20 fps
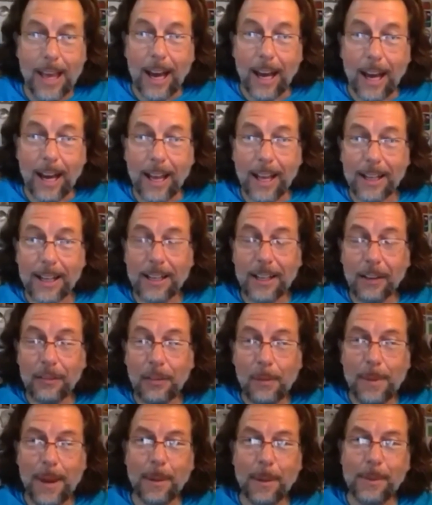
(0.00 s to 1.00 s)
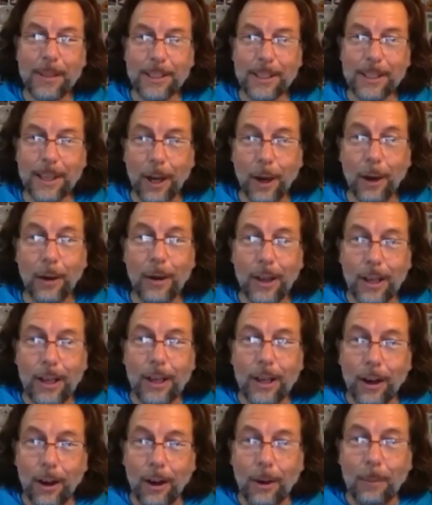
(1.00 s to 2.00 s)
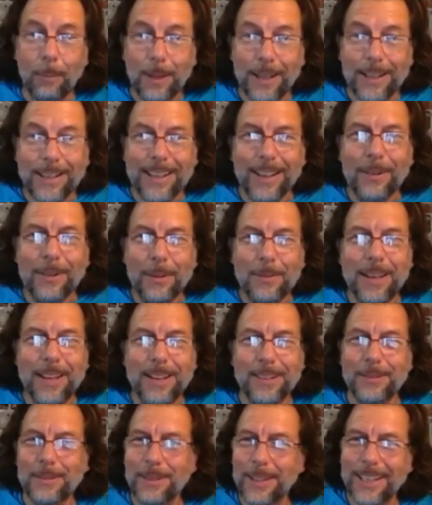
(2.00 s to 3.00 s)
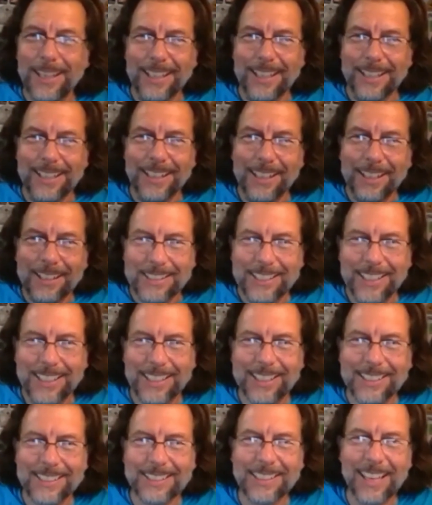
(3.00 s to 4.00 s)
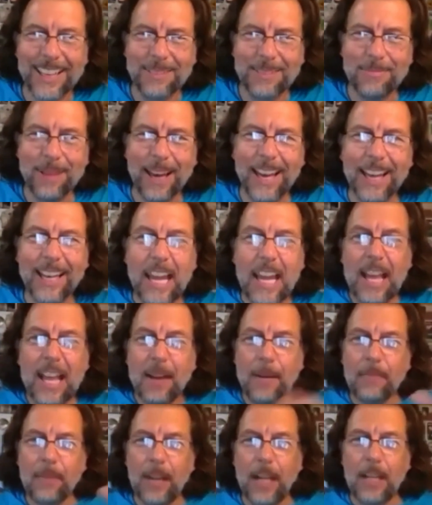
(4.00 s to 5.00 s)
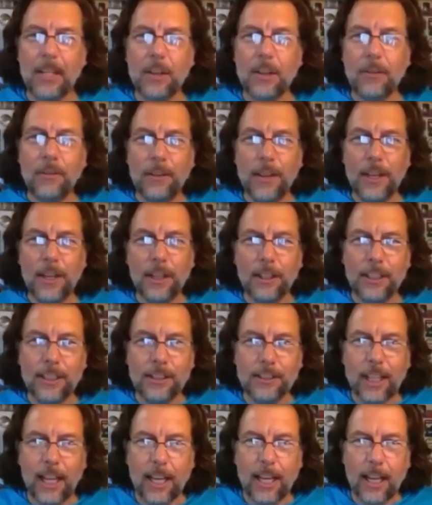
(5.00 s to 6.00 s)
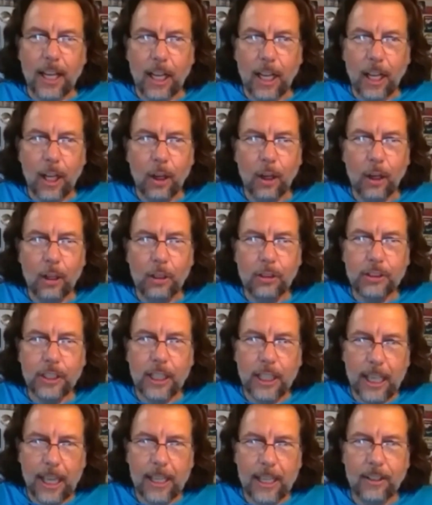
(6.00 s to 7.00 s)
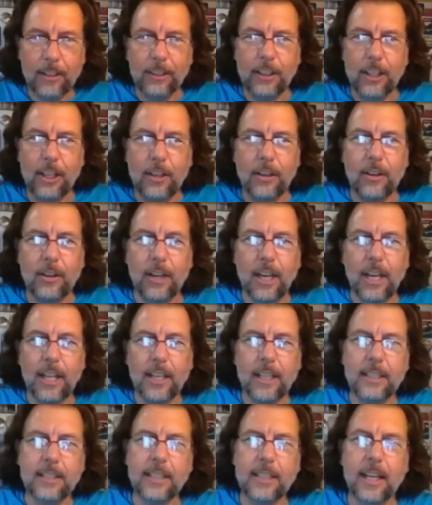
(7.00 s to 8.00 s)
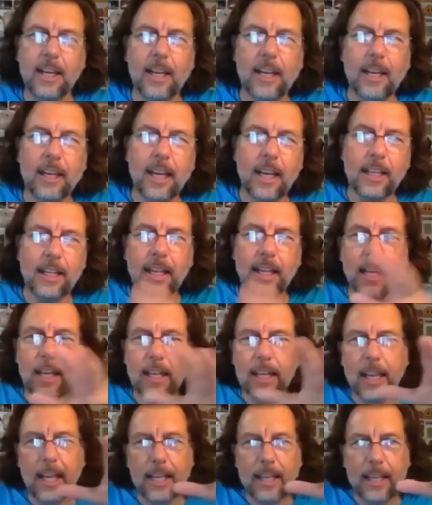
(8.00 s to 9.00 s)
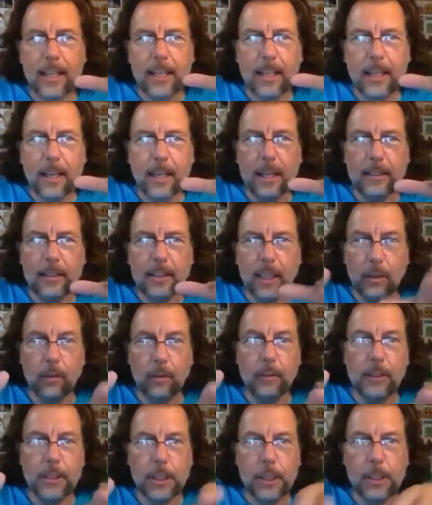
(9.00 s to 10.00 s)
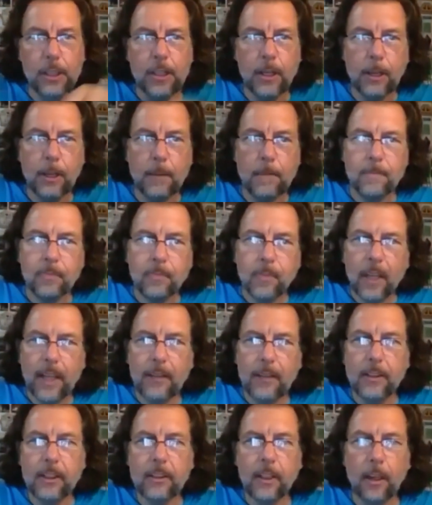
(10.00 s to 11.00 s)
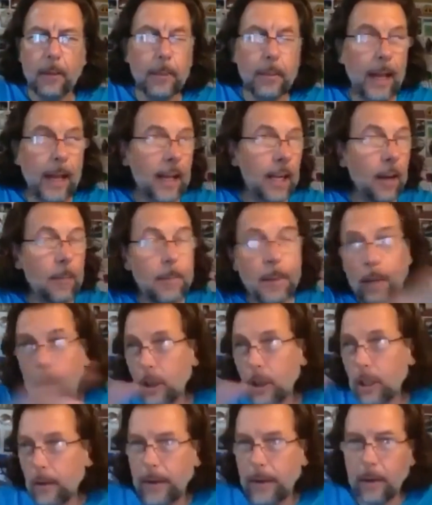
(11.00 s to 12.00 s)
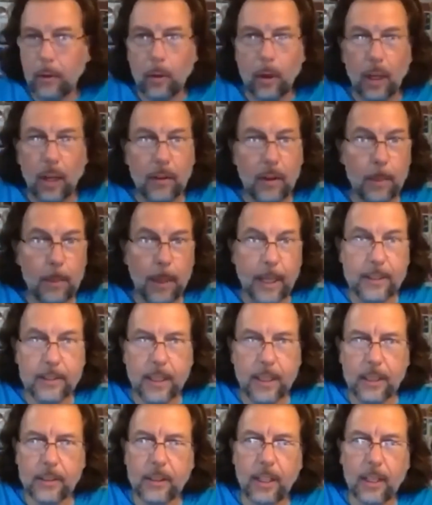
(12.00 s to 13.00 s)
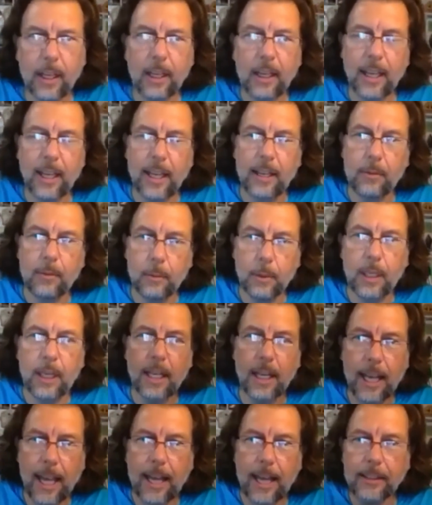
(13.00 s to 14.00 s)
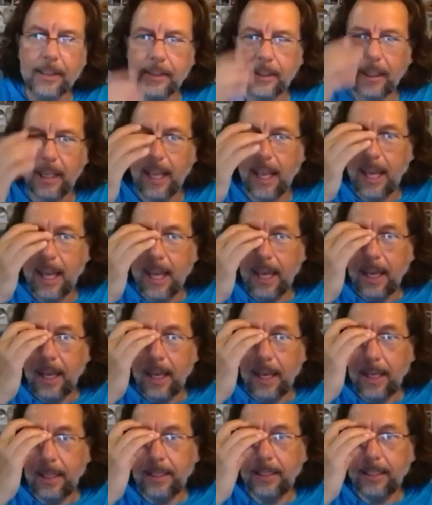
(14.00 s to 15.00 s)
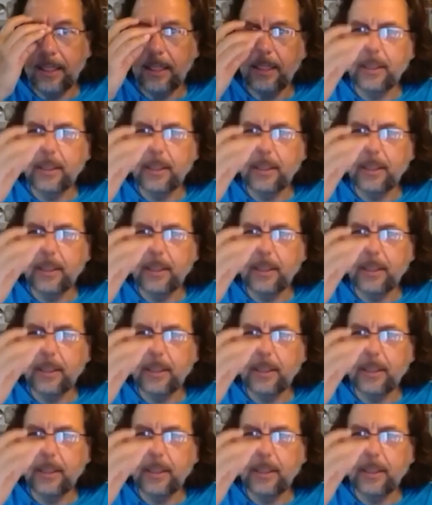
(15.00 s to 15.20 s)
I had enough about me to go, oh, bloody hell, I'm getting really knocked, so this is getting bad. And you feel this kind of closing in on you and kind of getting tunnel vision, you know, and everything's going back. And I've been looking around all over the place, and I start getting really antsy. And